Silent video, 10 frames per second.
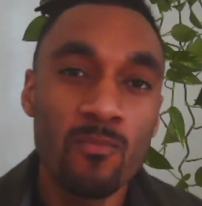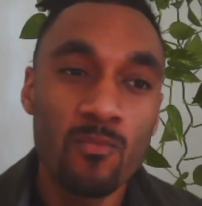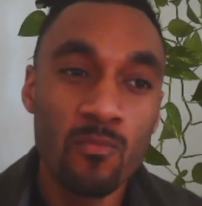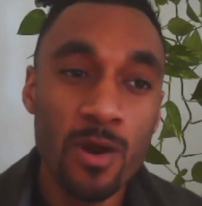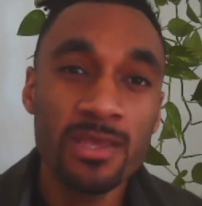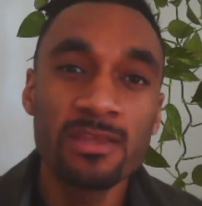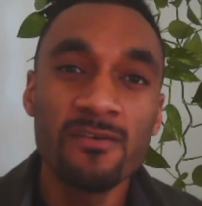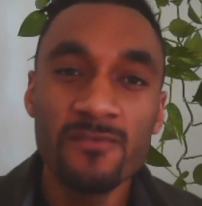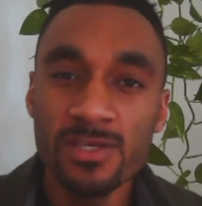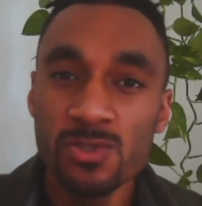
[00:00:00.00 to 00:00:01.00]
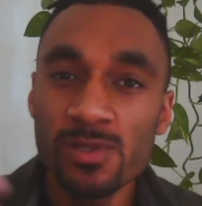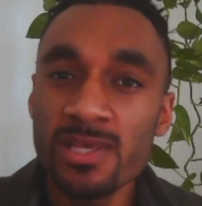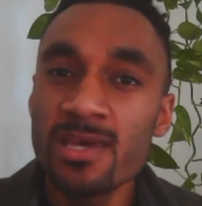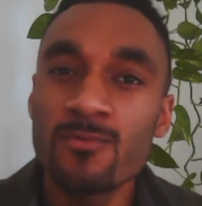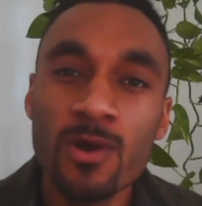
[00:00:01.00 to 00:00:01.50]
work
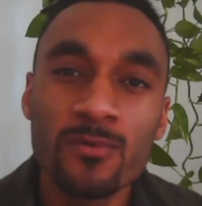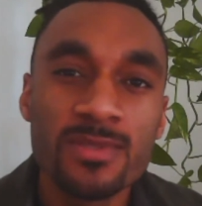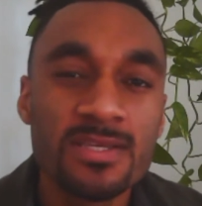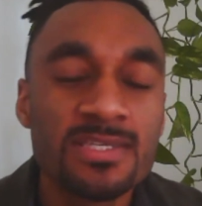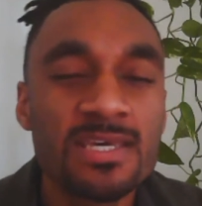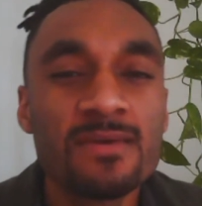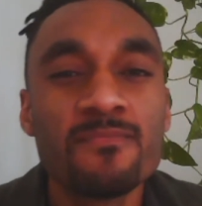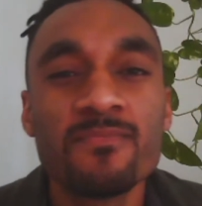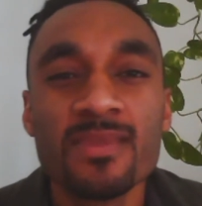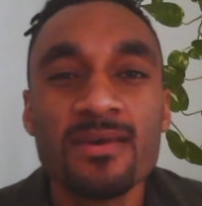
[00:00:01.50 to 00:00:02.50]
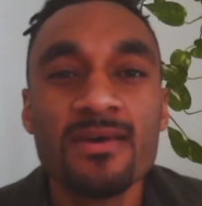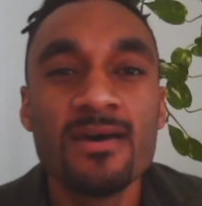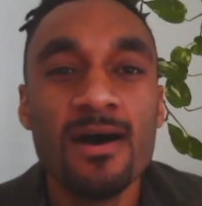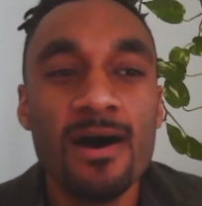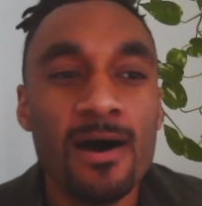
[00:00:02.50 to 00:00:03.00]
individually and work with the team.
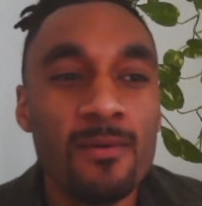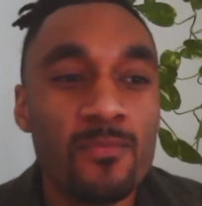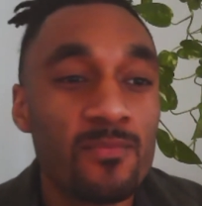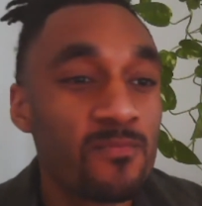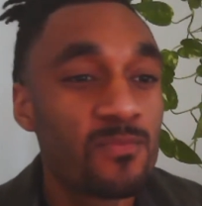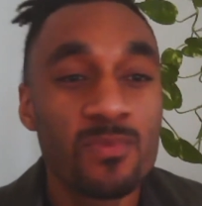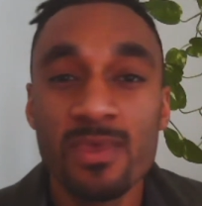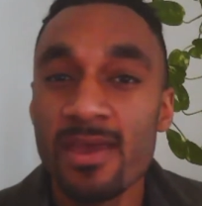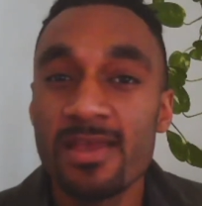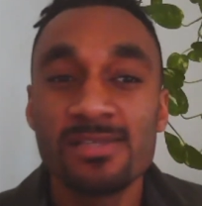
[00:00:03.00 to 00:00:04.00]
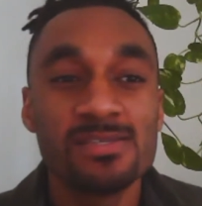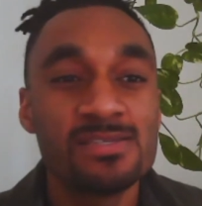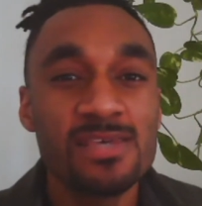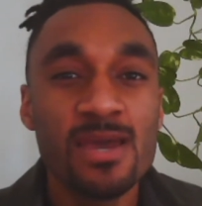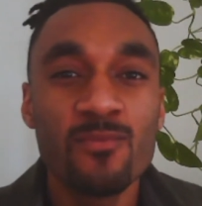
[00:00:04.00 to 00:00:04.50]
Um, and it's the
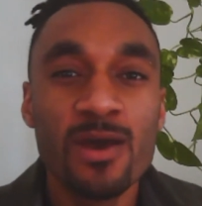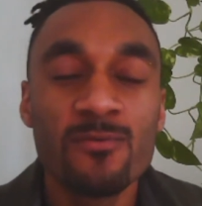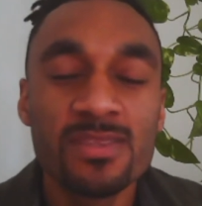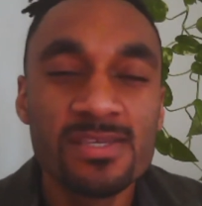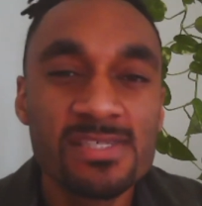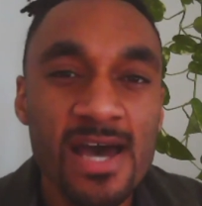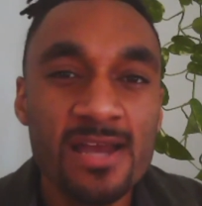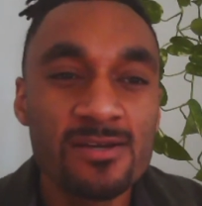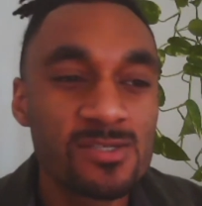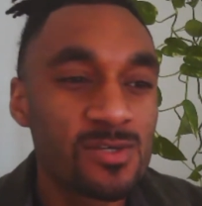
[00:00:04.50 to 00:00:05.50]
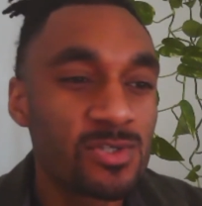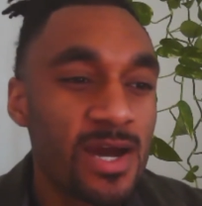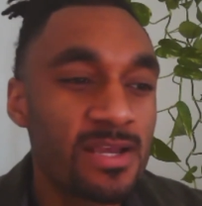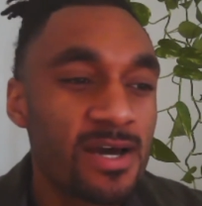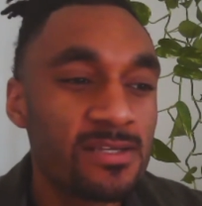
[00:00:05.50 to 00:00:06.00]
same way with designers. You're
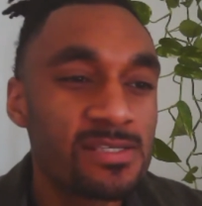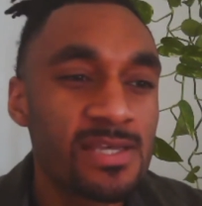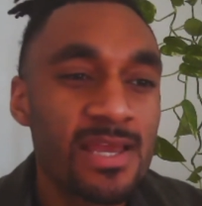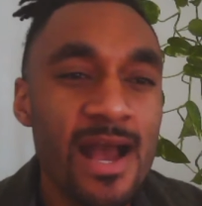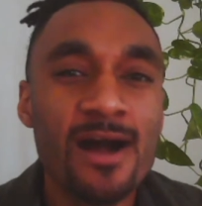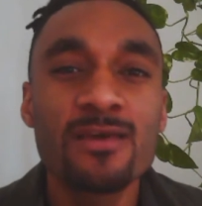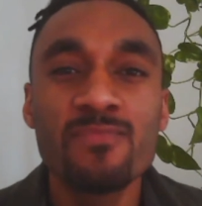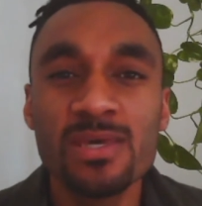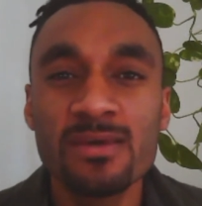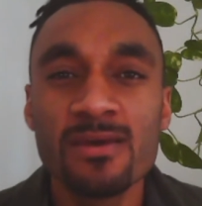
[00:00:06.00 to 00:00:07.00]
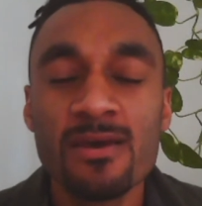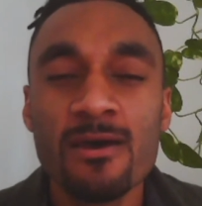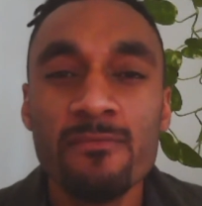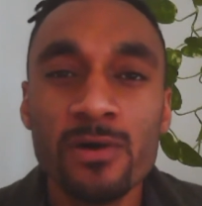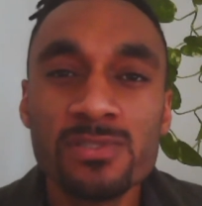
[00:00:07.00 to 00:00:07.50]
trying to understand how to be
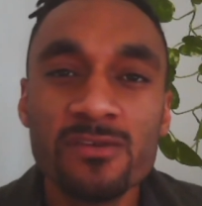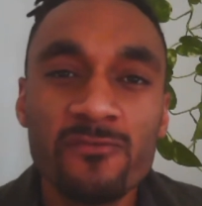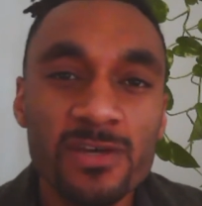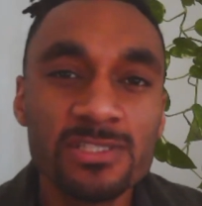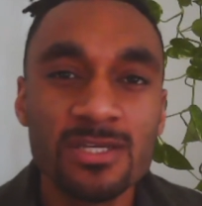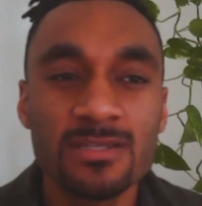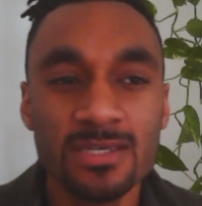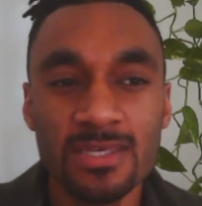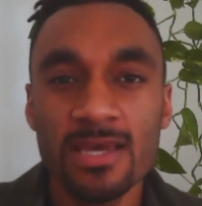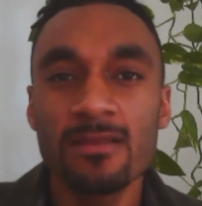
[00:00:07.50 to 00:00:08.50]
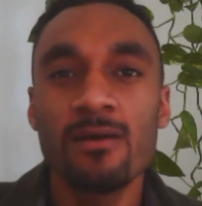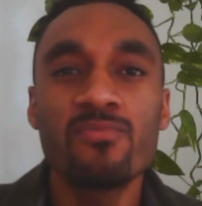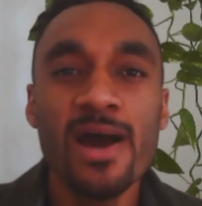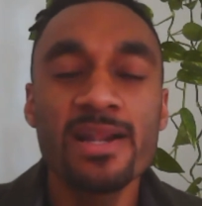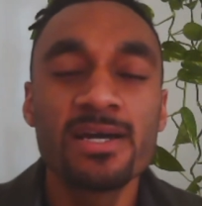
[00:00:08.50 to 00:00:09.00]
most efficient to get a
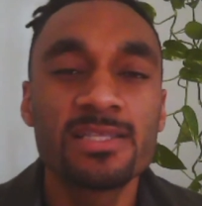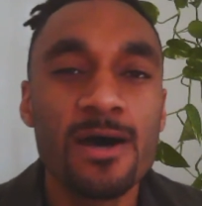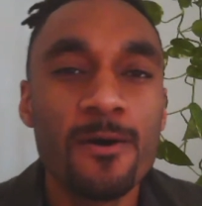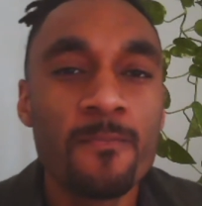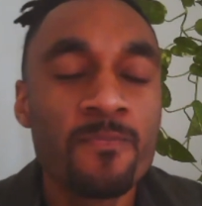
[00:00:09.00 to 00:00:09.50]
product out.